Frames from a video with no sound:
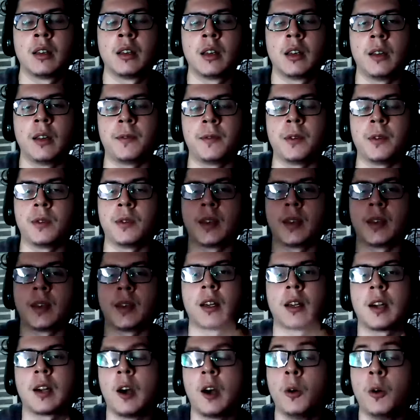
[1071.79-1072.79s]
if you
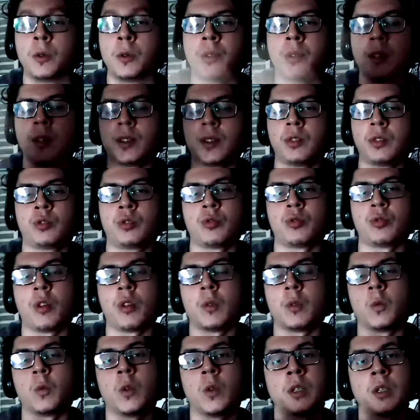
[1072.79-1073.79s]
think cult is a
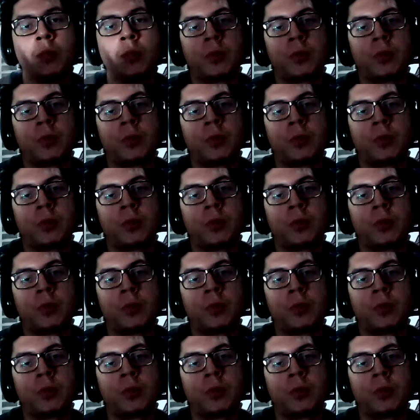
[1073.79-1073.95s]
strong word,